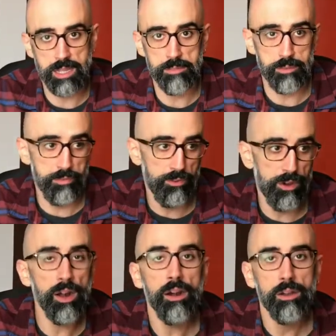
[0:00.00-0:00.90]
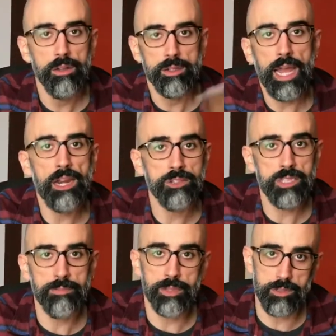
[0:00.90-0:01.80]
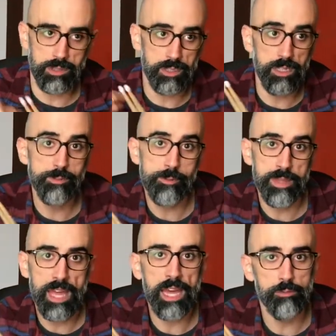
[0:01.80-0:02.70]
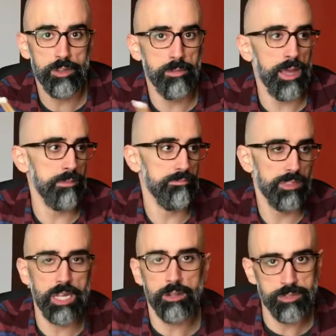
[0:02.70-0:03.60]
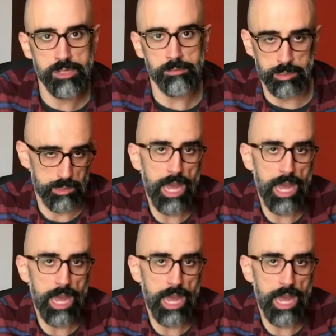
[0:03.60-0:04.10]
I prefer nylon tip because it gives me that with my set of cymbals.